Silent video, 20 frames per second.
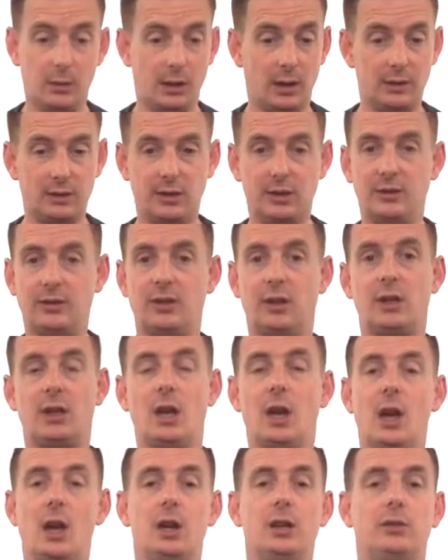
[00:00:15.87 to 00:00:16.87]
I did
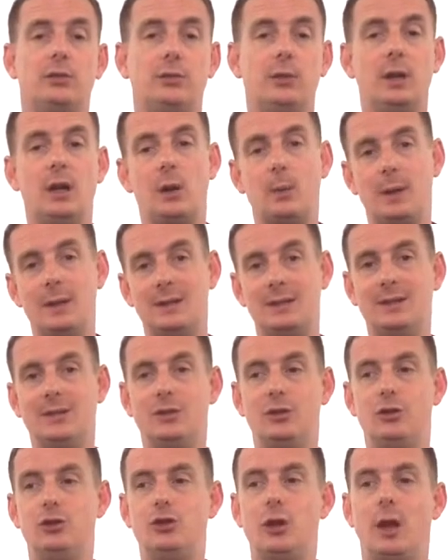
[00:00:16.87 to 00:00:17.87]
psychiatry. I went
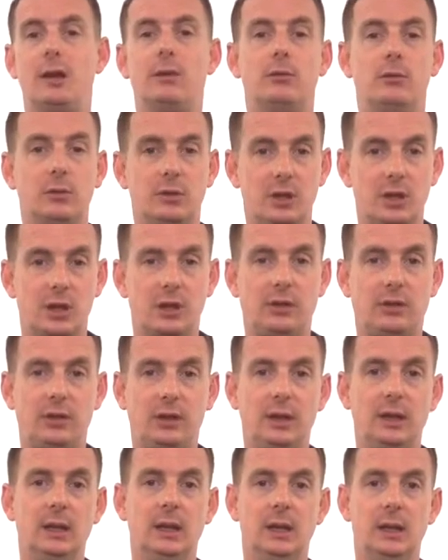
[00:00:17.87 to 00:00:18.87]
into general
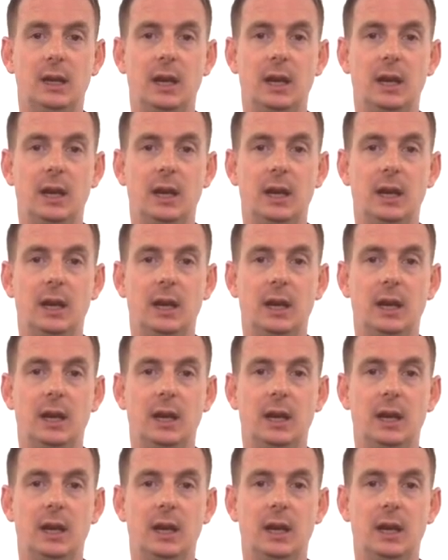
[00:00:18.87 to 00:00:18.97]
nursing,